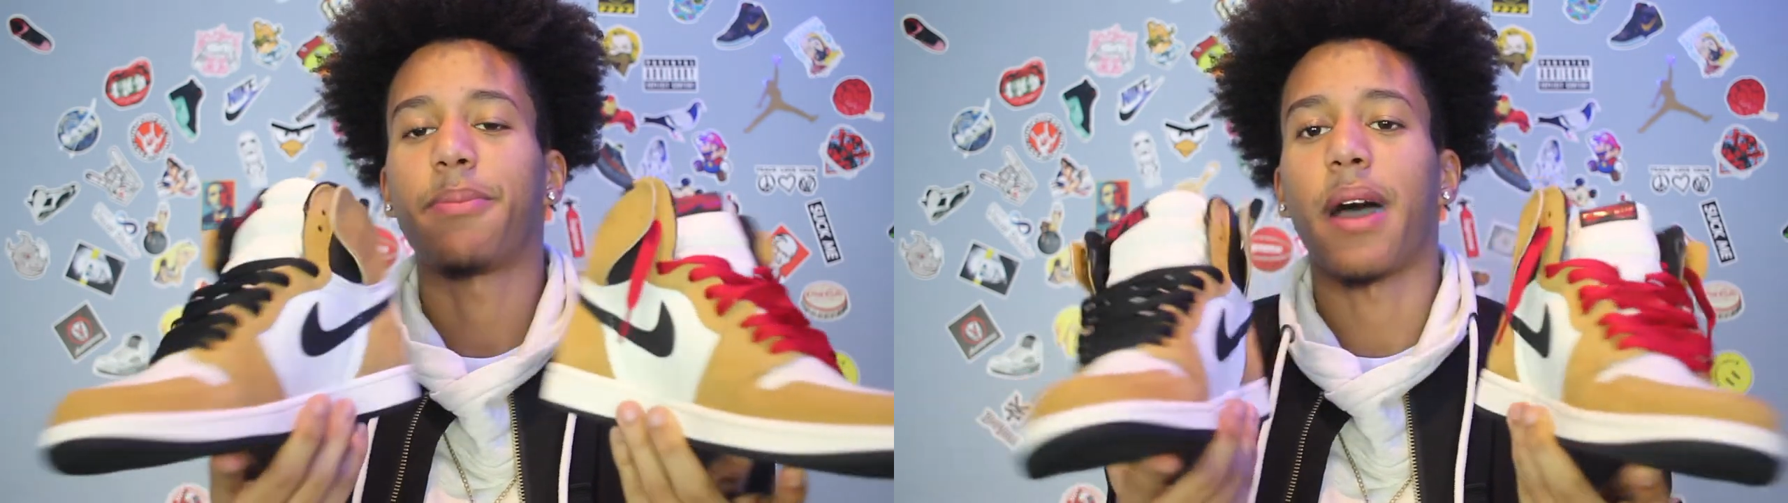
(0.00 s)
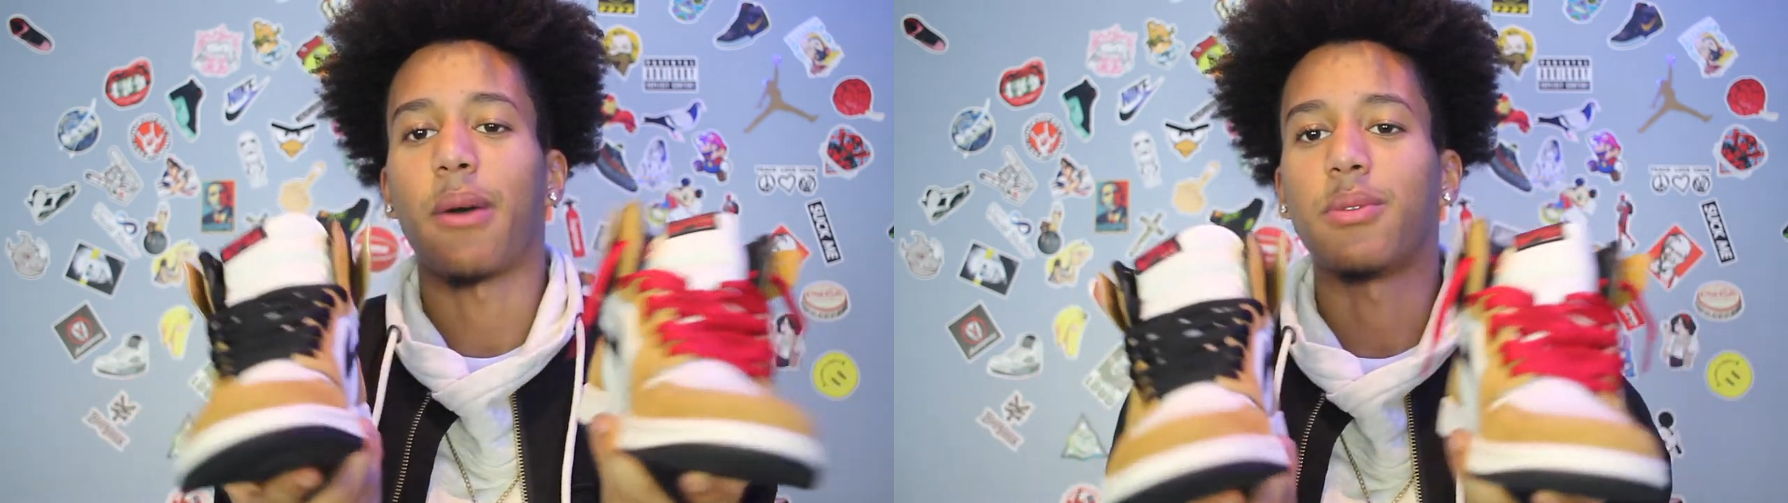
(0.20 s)
but
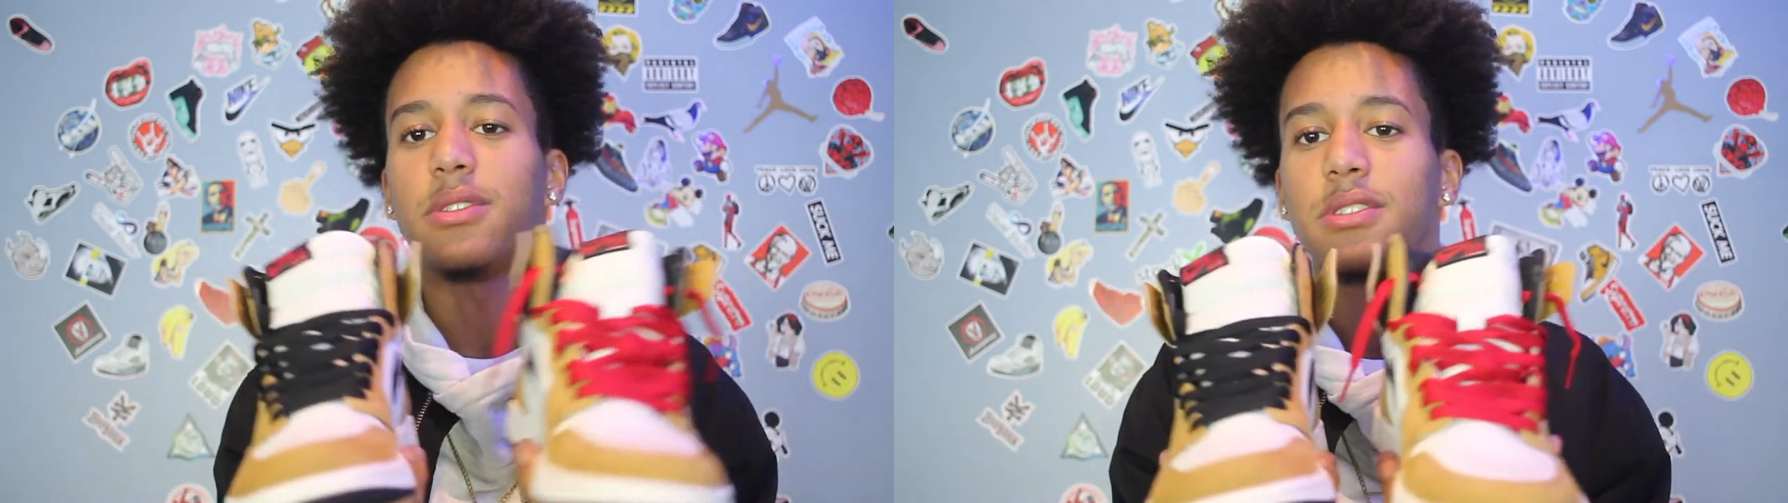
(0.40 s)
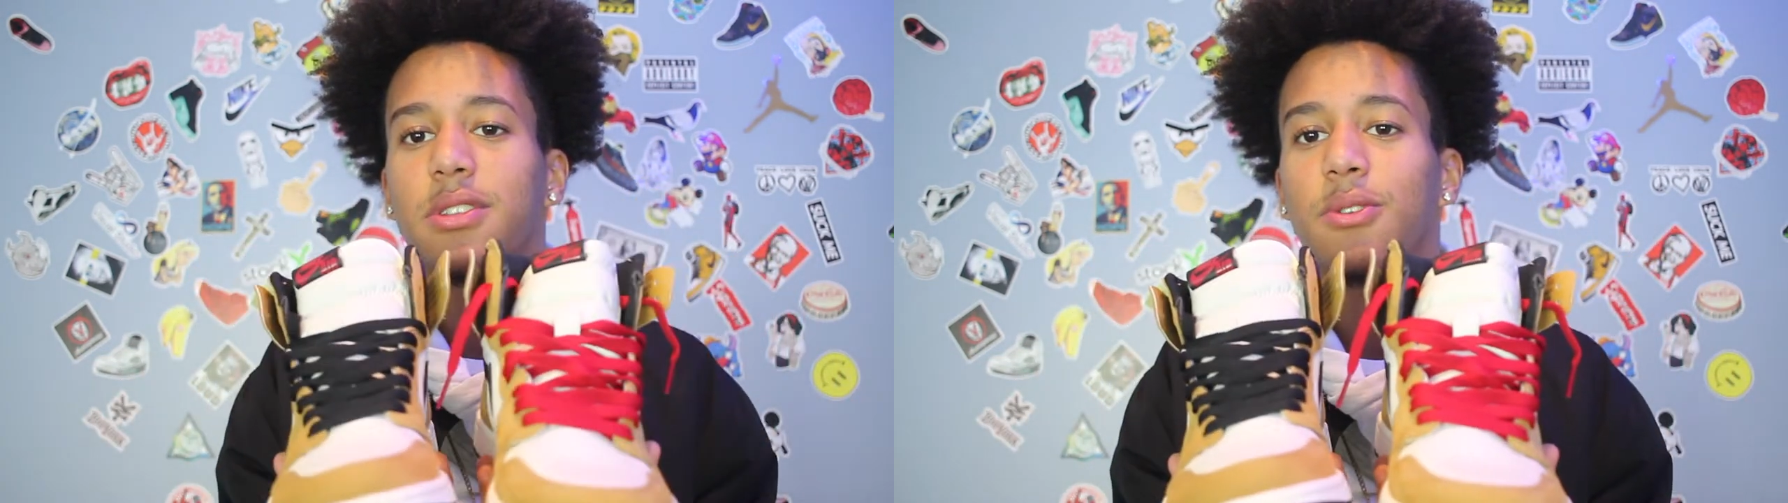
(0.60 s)
I would
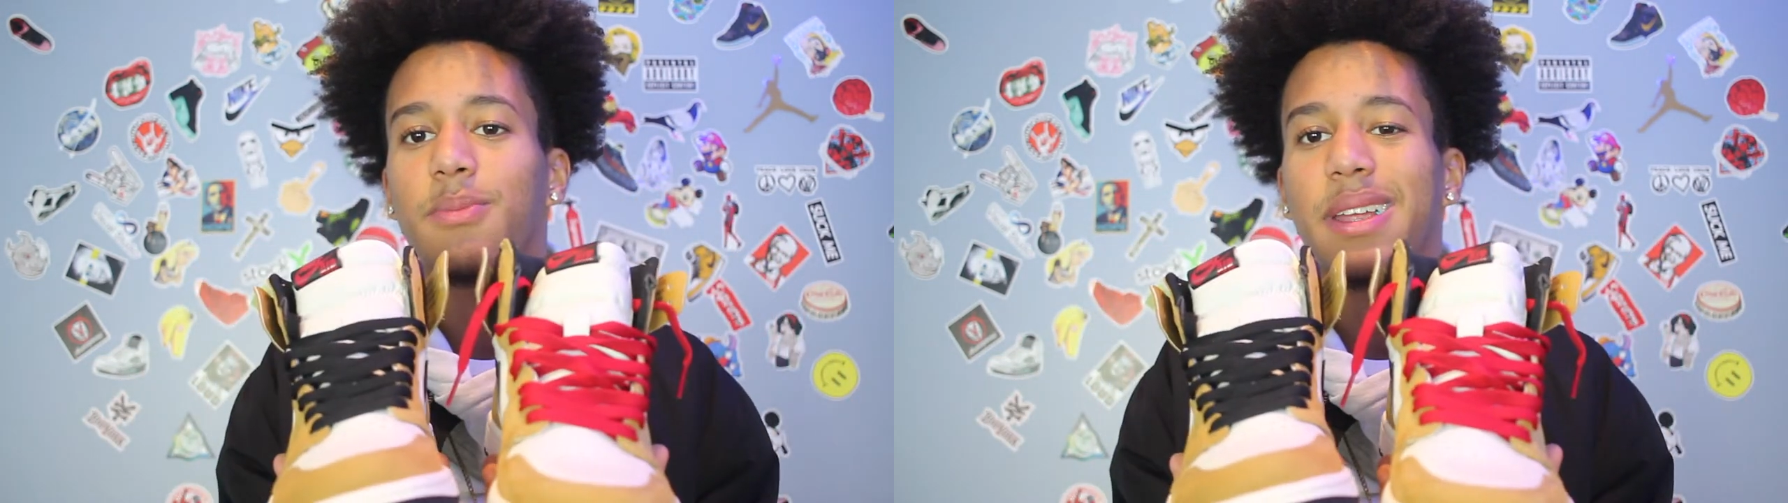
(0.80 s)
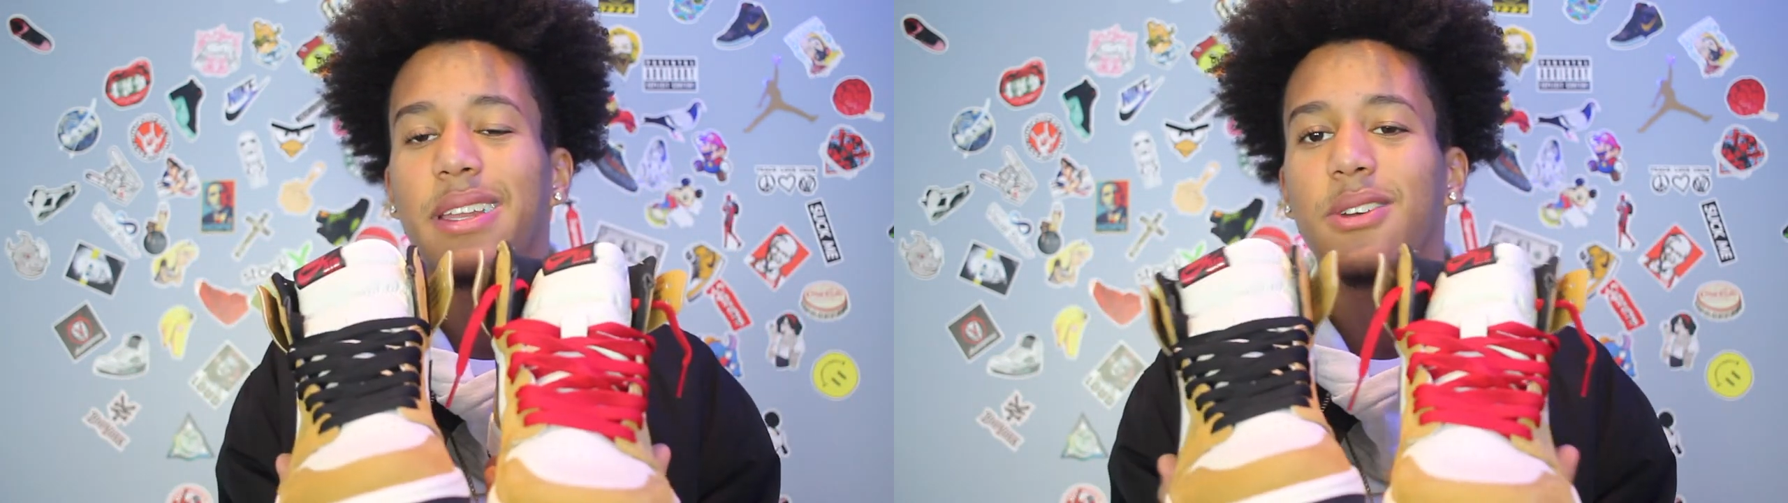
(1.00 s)
still mainly